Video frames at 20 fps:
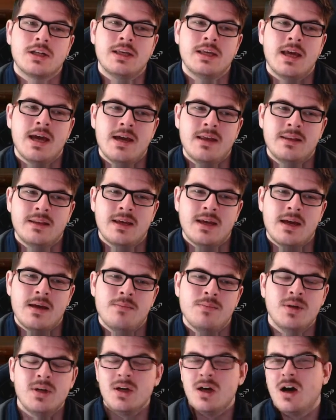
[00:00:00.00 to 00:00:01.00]
get in the
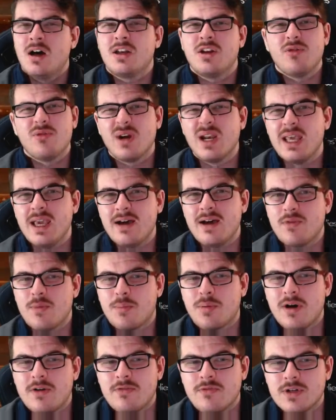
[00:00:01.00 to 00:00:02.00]
game. I don't really have a
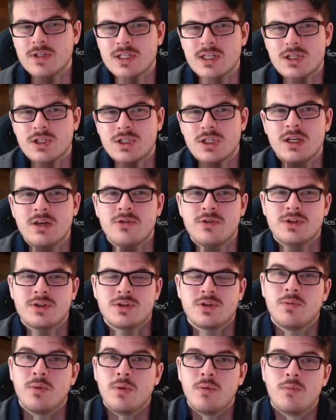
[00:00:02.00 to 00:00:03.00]
preference this year as
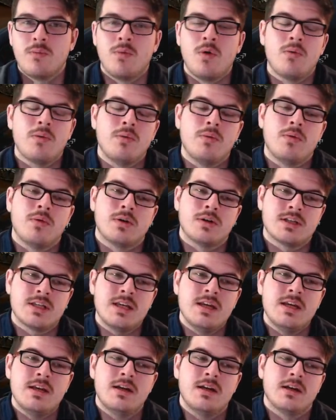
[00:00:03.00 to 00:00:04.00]
to what we want to
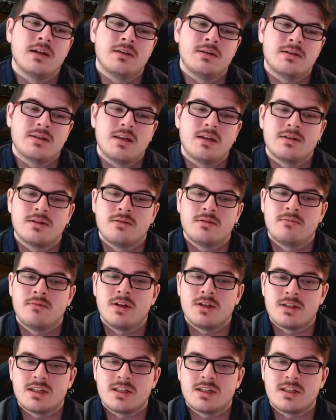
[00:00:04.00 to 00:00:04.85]
see. At least there doesn't